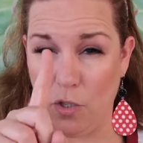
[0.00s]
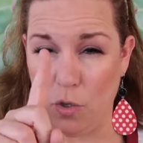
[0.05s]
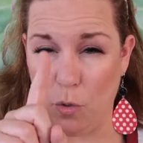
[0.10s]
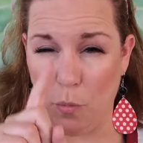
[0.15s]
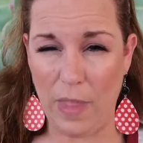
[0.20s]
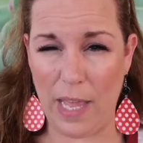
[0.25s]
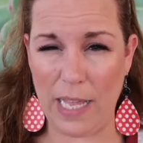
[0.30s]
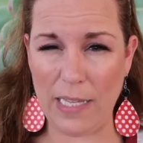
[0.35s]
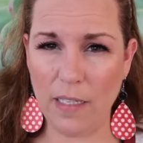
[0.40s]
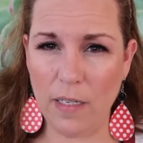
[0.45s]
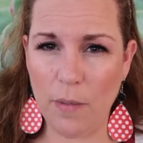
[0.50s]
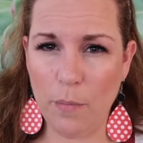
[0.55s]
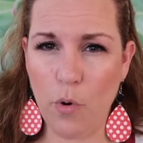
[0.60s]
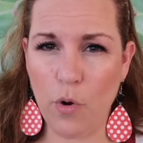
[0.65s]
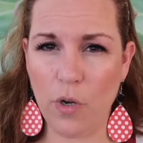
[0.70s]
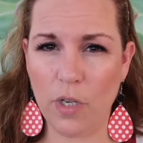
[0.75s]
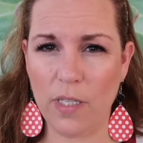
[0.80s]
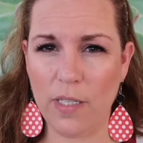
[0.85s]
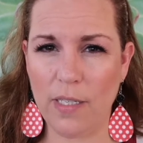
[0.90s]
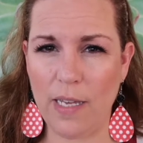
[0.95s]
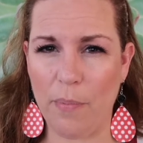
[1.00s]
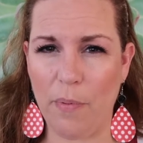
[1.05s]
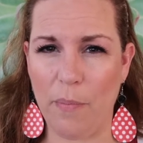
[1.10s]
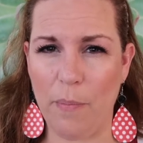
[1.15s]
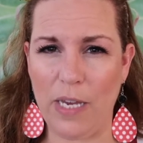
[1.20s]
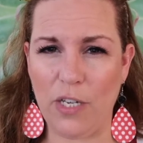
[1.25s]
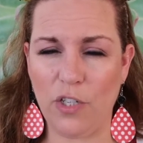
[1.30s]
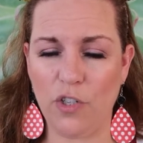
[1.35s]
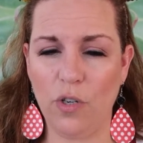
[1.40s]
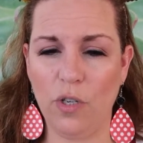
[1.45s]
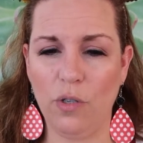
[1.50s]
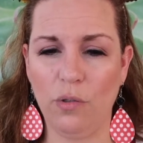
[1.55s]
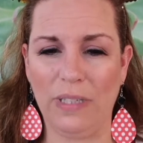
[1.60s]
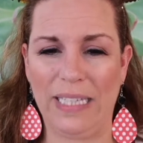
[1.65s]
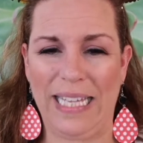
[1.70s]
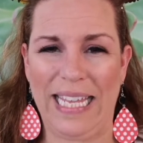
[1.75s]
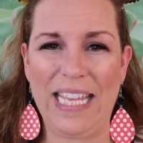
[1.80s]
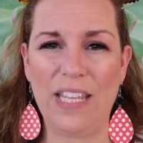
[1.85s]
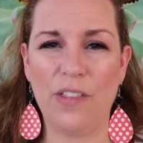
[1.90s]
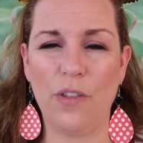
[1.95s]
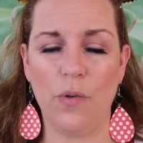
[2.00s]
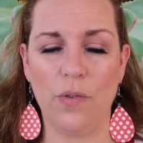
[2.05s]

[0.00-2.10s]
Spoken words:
So that's an important step. Make sure you link